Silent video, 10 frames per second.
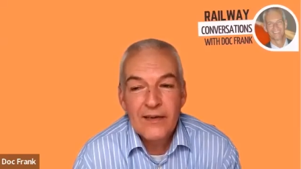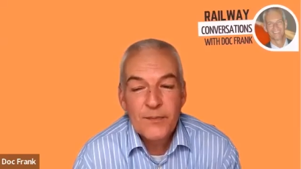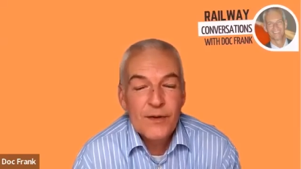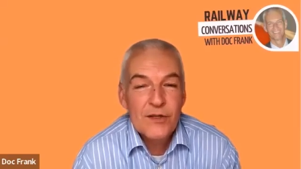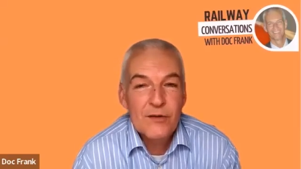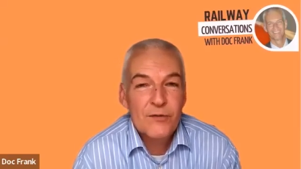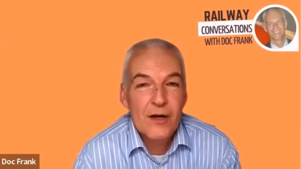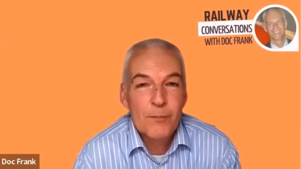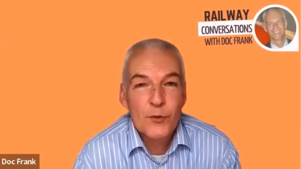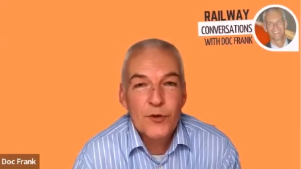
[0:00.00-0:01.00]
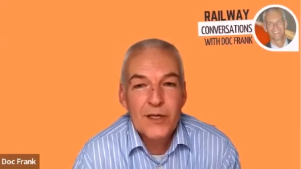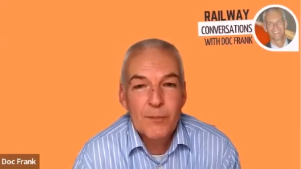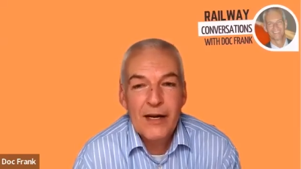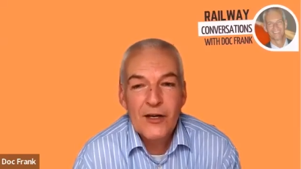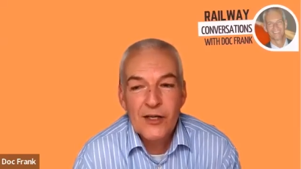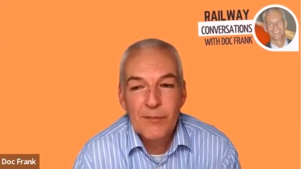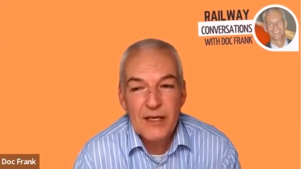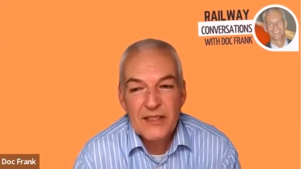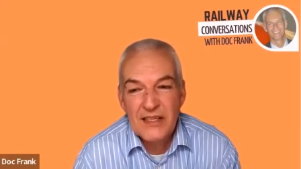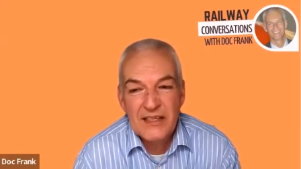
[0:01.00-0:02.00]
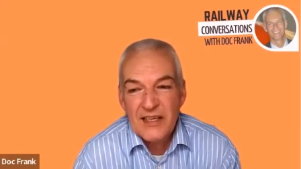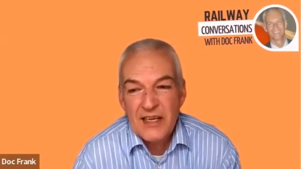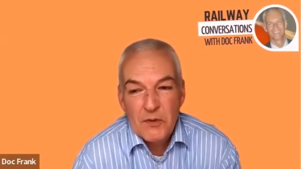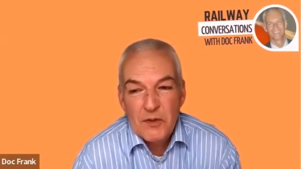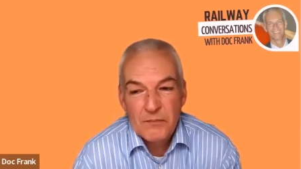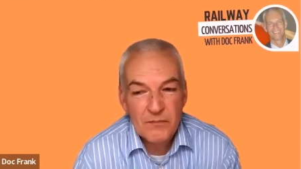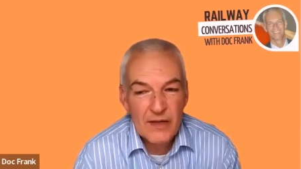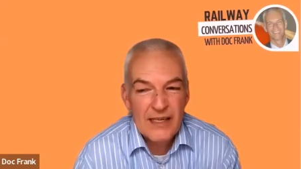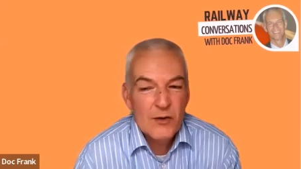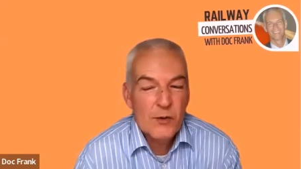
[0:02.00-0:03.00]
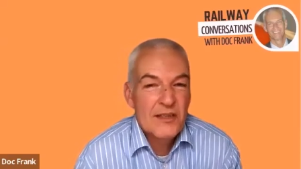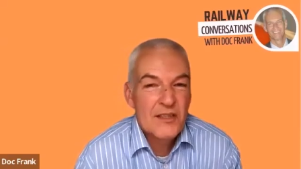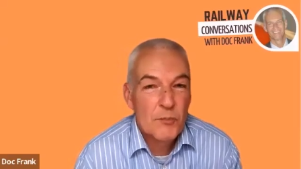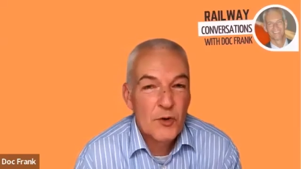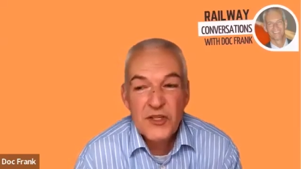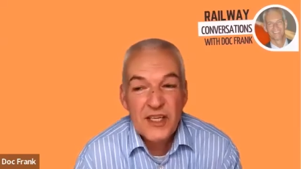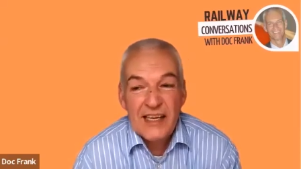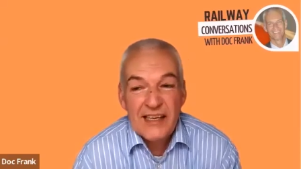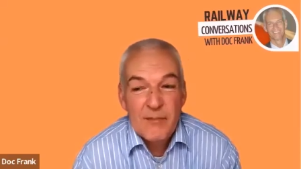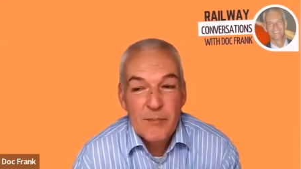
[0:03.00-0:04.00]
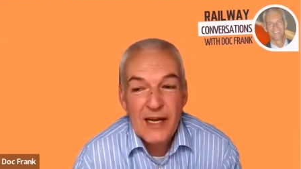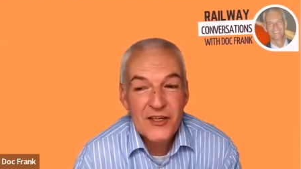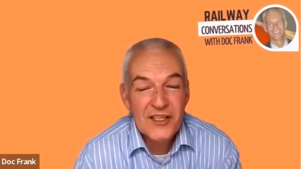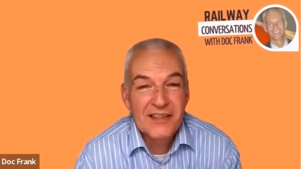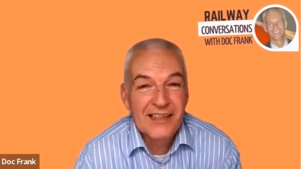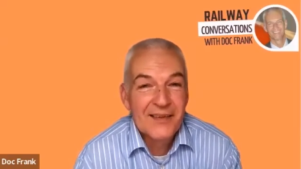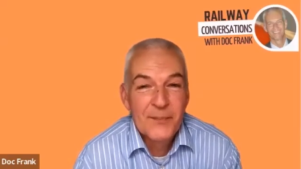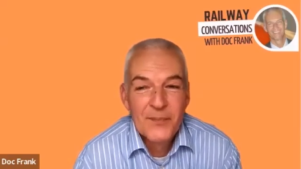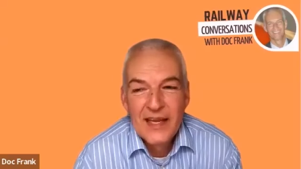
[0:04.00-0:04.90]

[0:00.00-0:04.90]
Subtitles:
Especially if you are a project manager and basically say, well, as long as it's a project, I can manage it. Yeah.